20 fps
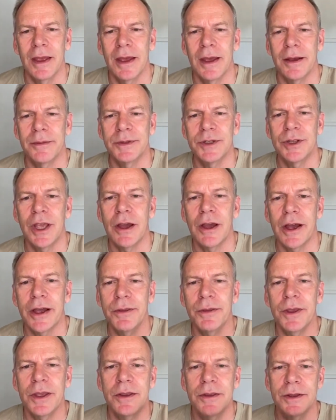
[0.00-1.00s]
So yeah, I
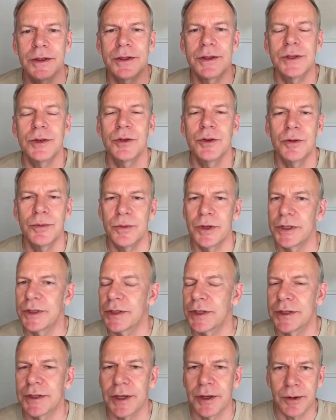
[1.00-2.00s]
think that Zoom is
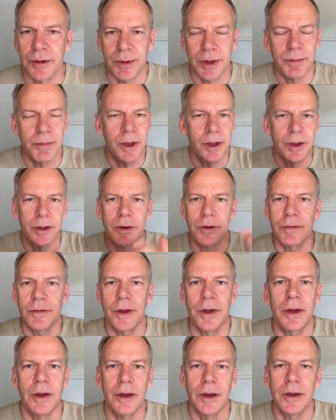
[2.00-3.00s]
just going to be part of
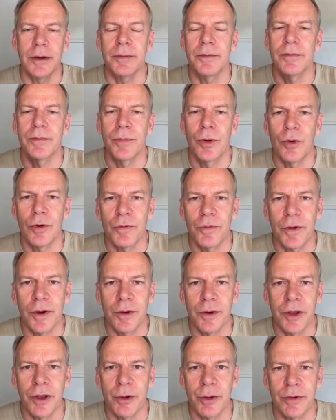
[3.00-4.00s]
our
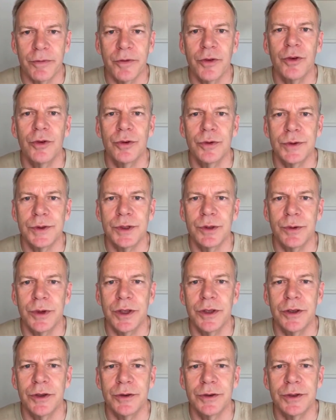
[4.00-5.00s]
portfolio of tools that we
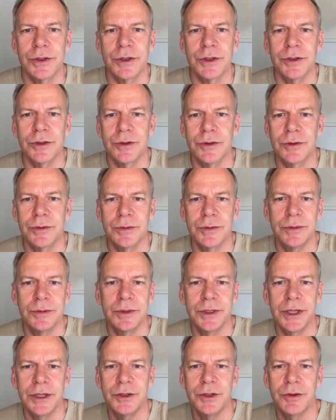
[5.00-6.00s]
use to
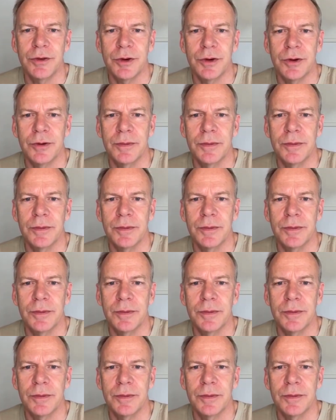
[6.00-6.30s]
teach through.